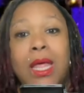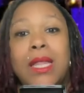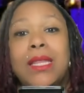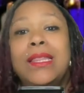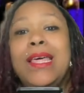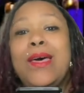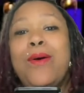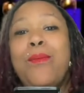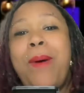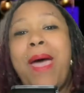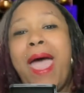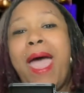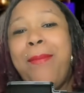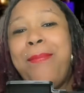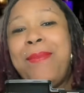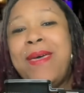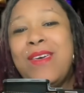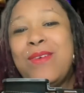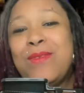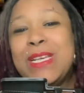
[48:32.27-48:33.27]
Lil
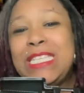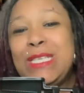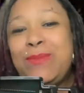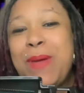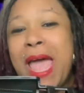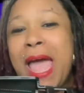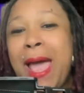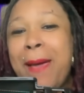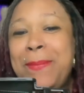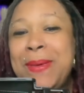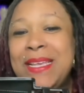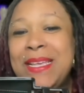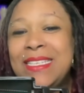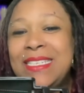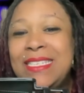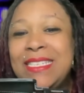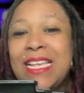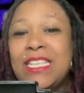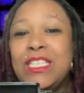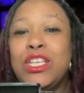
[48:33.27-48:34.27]
Mama, what's poppin'?
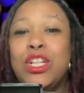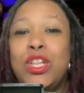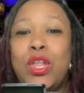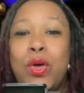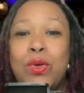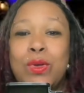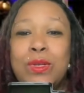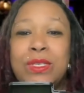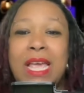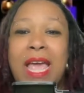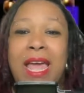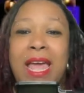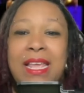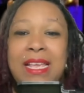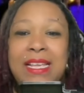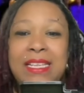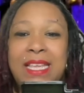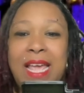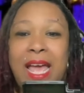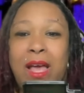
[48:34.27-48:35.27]
Says clothes at
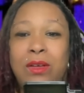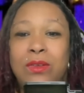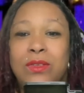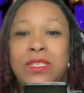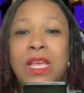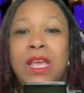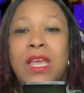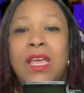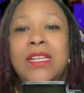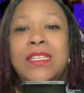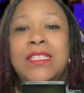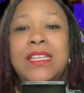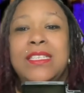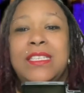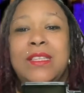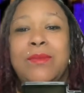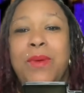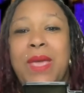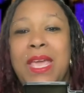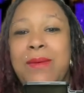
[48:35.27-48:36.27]
his house. Does
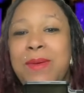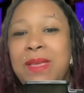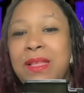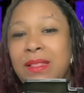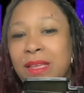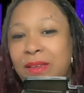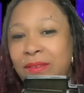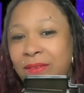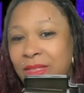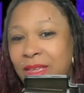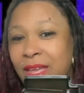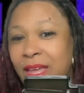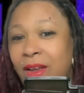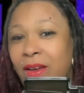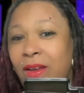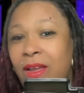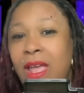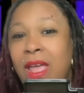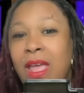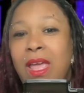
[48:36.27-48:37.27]
the baby live there?